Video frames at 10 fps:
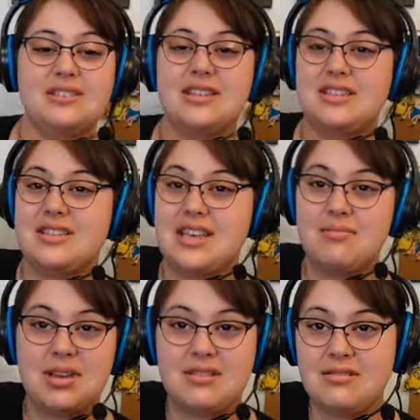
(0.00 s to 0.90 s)
is a
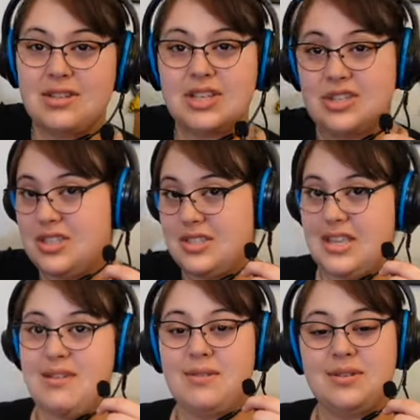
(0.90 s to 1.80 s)
demon because she's
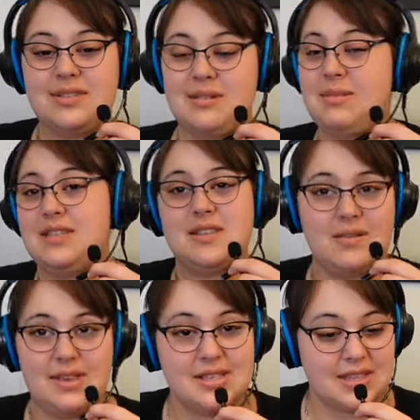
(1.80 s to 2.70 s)
evil. Something's
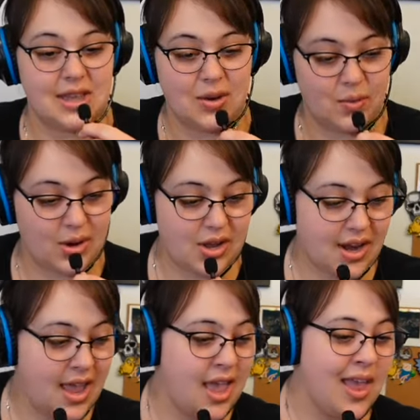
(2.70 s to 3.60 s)
obviously going on.